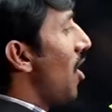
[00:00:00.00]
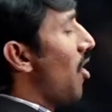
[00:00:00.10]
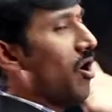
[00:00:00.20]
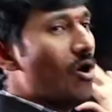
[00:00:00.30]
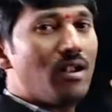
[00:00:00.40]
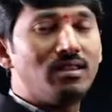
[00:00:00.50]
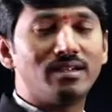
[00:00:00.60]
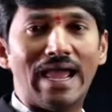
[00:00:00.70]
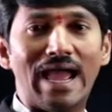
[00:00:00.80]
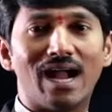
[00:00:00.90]
all
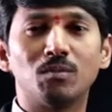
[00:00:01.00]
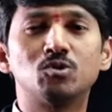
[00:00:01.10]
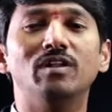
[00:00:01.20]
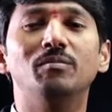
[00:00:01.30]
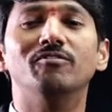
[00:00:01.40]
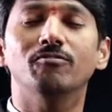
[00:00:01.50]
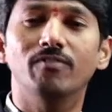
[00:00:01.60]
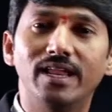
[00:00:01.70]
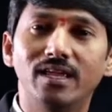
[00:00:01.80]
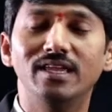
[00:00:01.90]
the diagrams will be
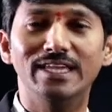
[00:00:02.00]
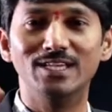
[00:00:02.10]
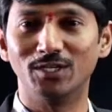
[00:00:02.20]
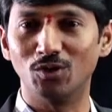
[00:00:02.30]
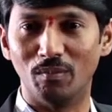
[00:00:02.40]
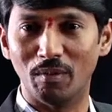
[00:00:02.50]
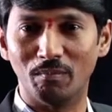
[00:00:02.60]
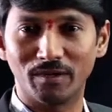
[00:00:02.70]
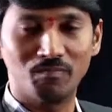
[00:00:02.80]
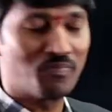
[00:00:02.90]
very easy to
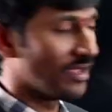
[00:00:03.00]
remember.